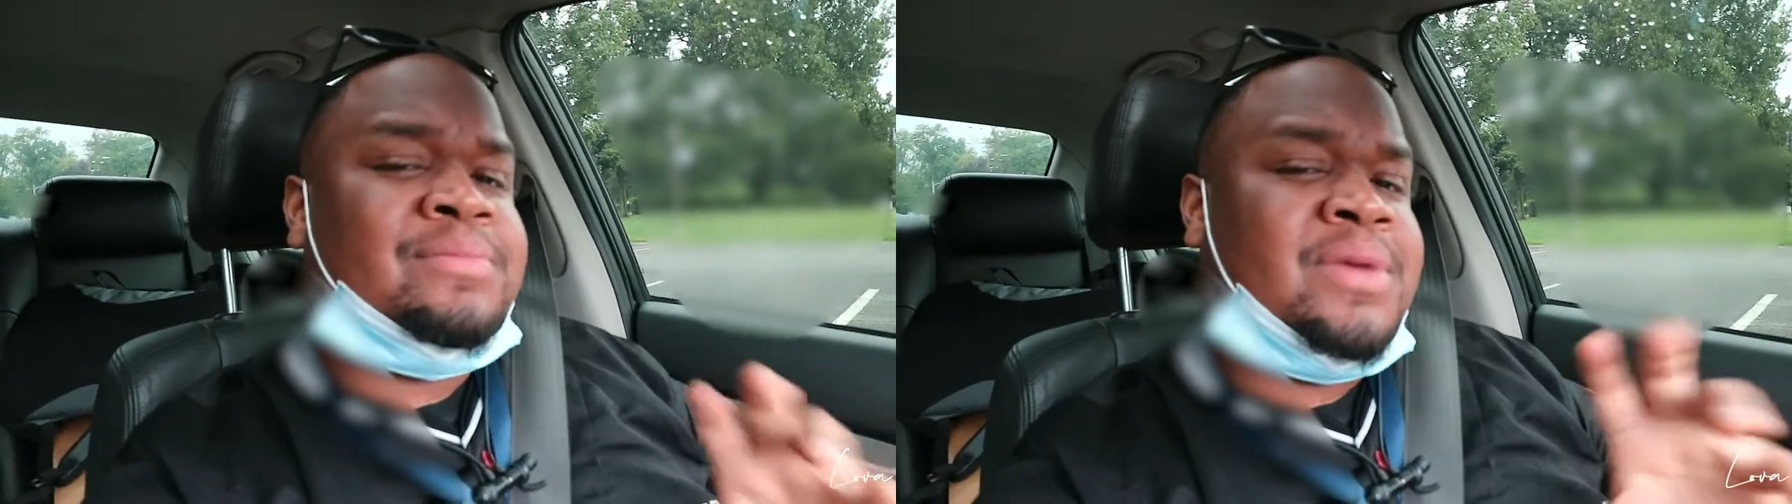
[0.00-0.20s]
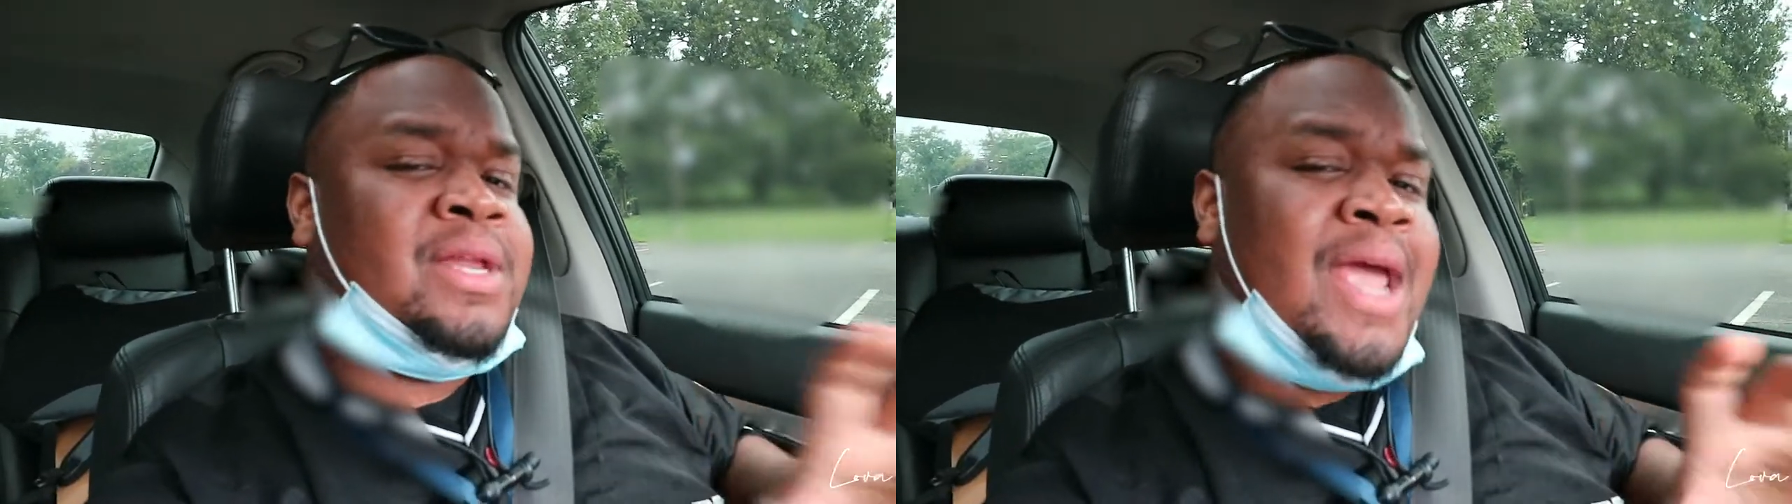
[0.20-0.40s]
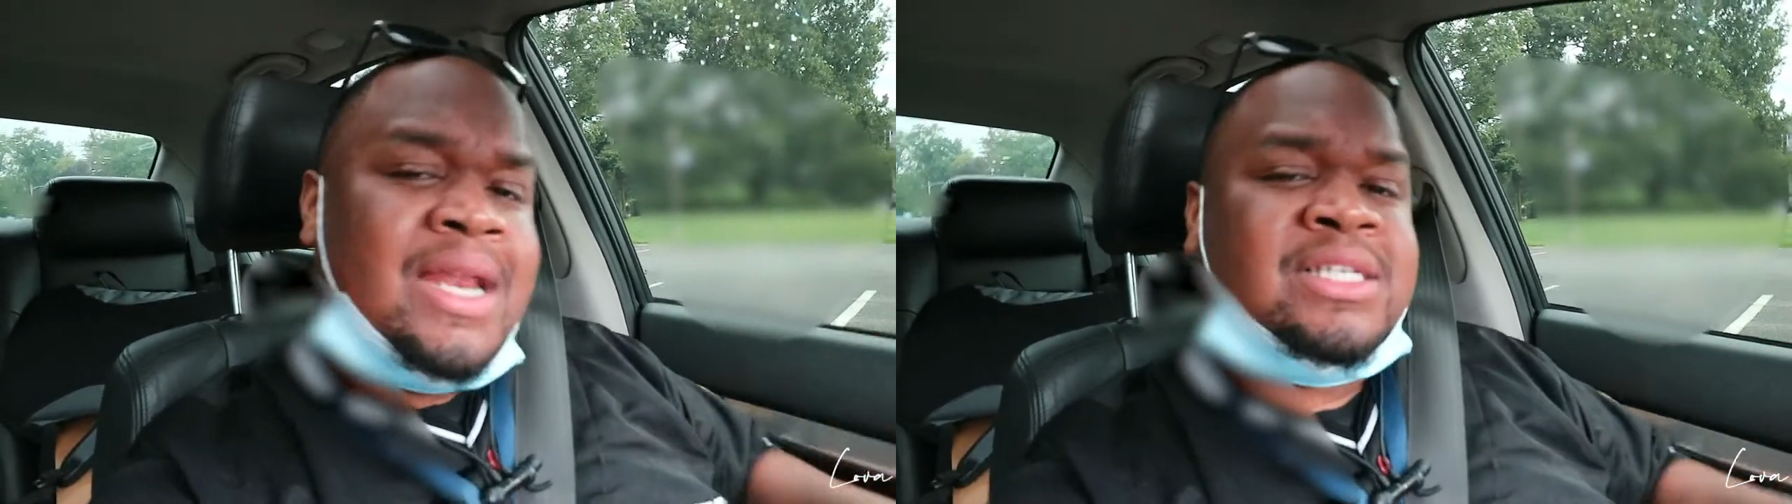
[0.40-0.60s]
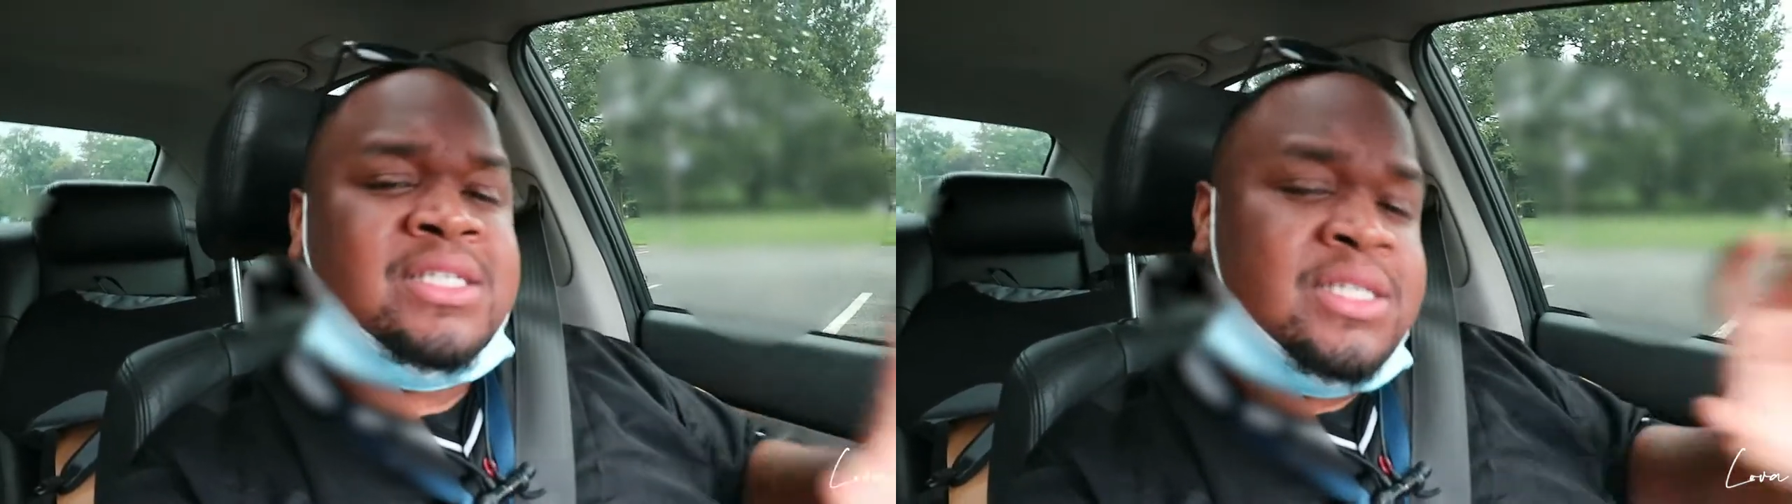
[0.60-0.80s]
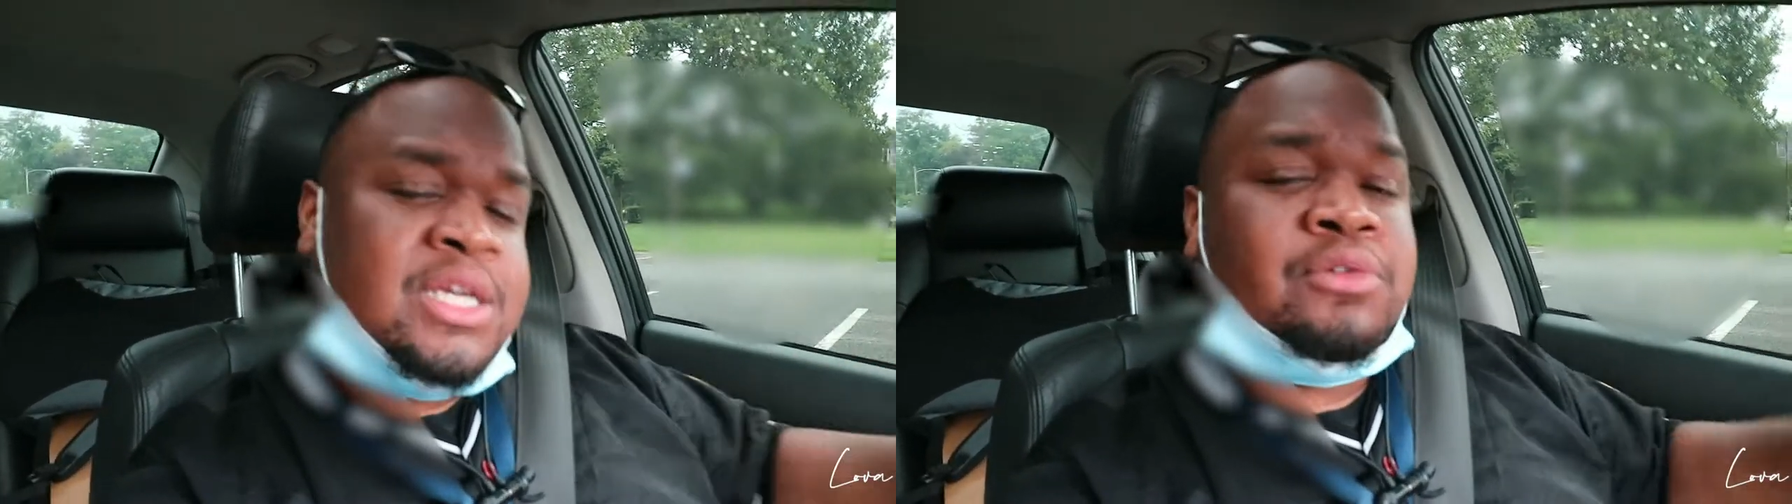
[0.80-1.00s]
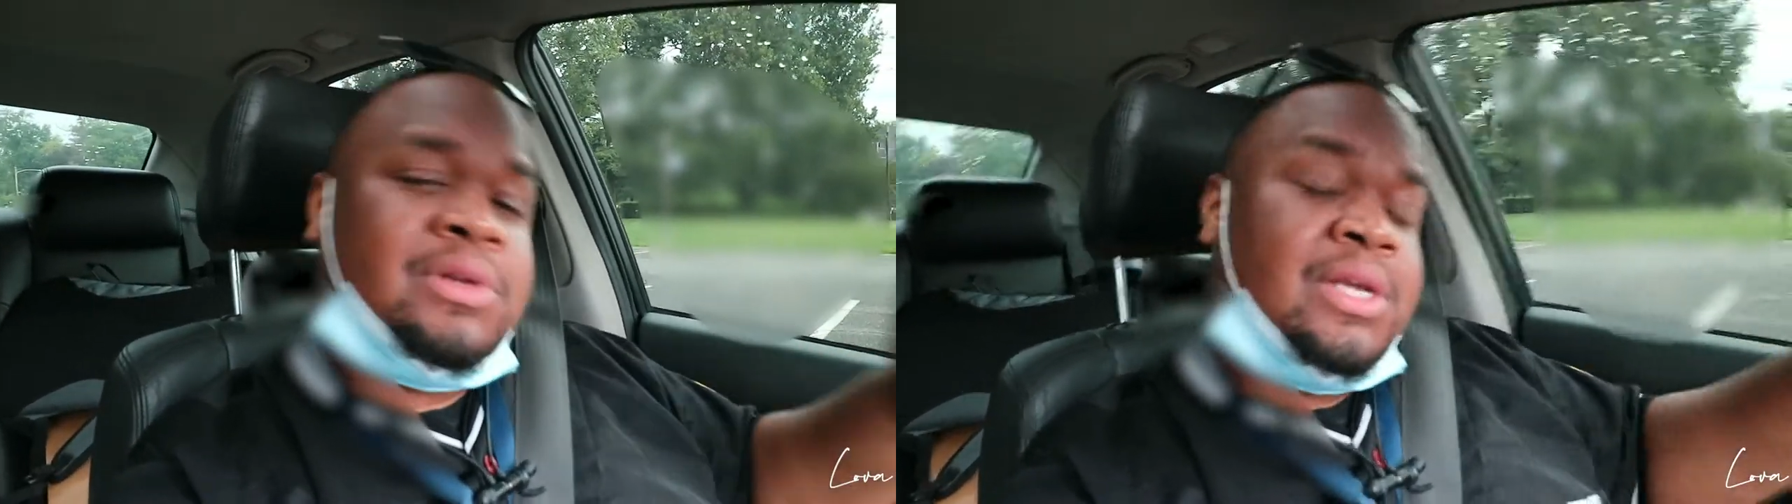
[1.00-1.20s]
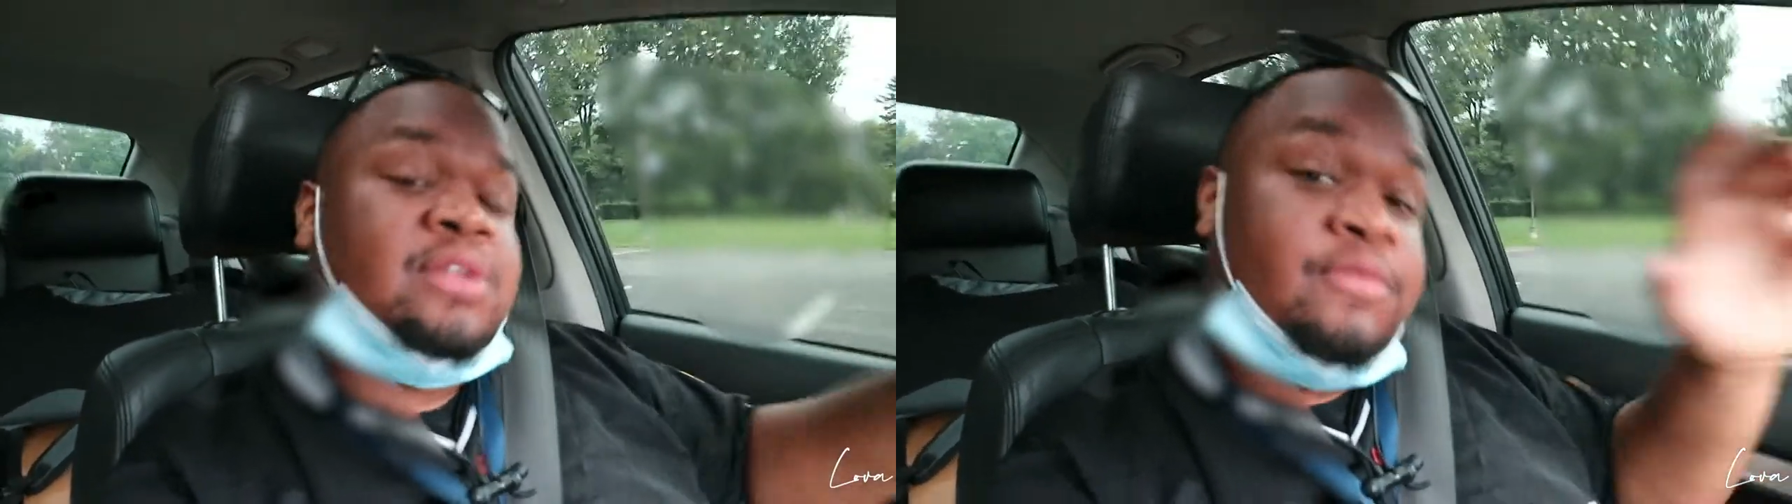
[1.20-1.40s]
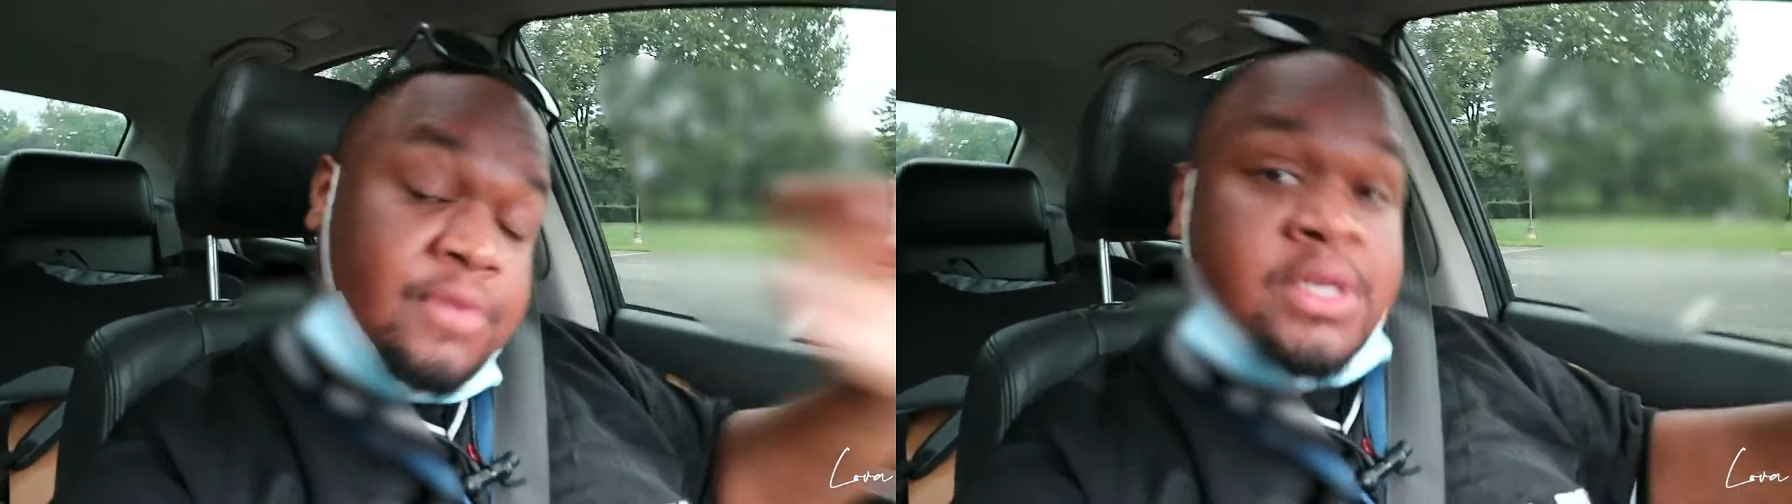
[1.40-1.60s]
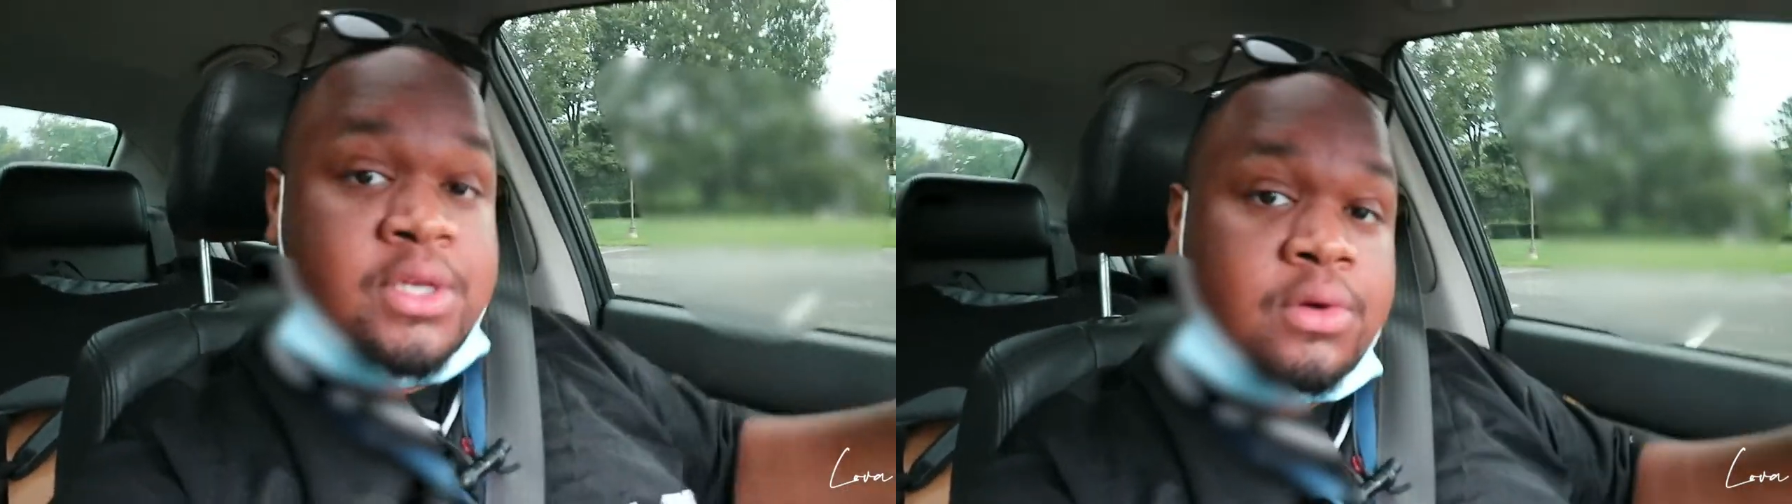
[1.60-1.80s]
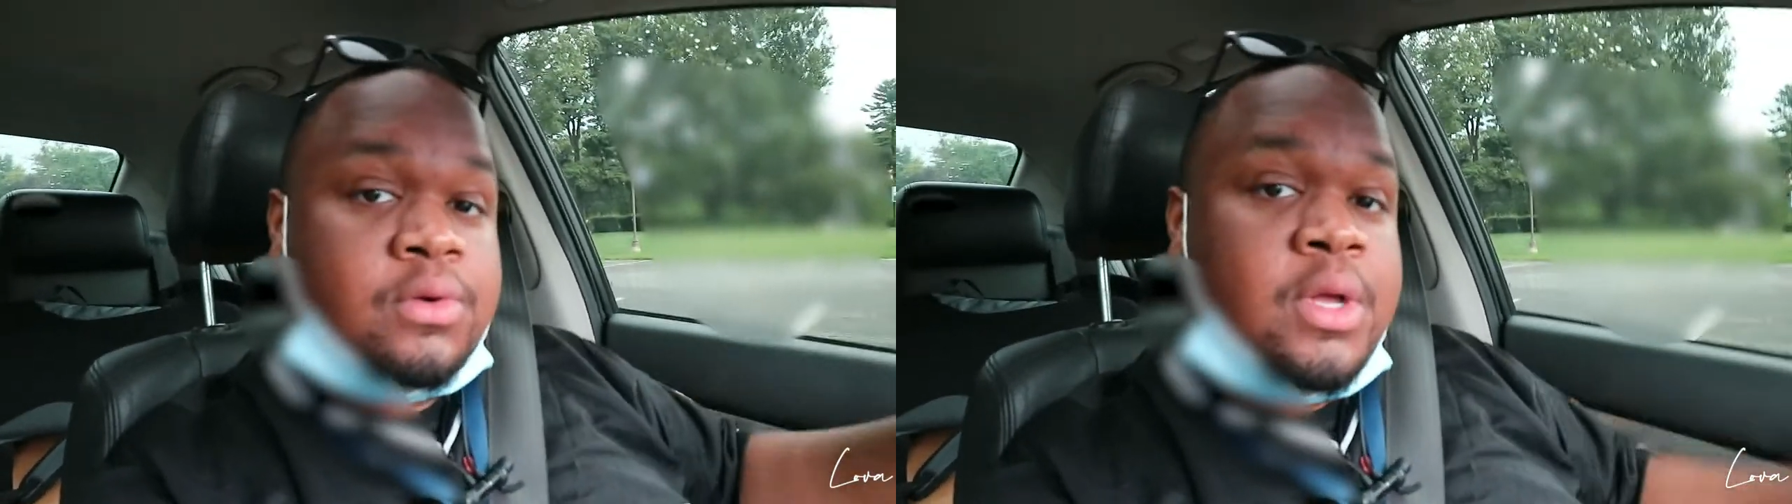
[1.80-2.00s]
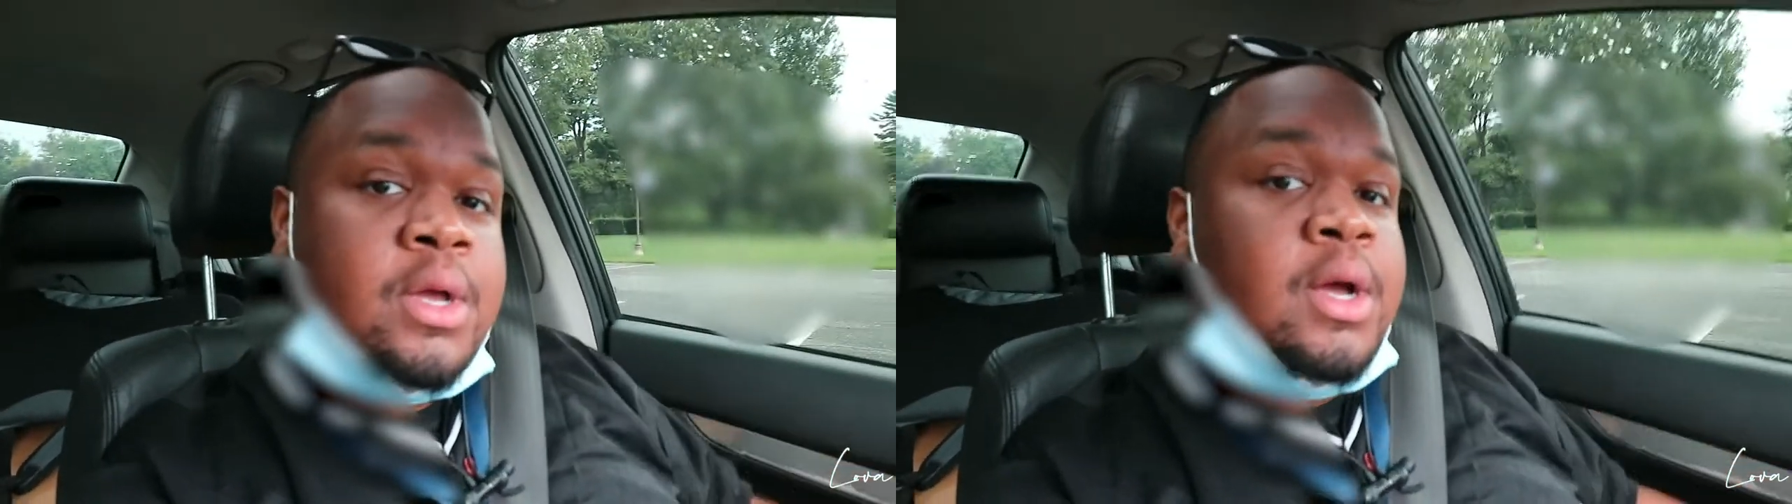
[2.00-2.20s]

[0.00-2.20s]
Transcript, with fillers: I've made any sneaker-related video.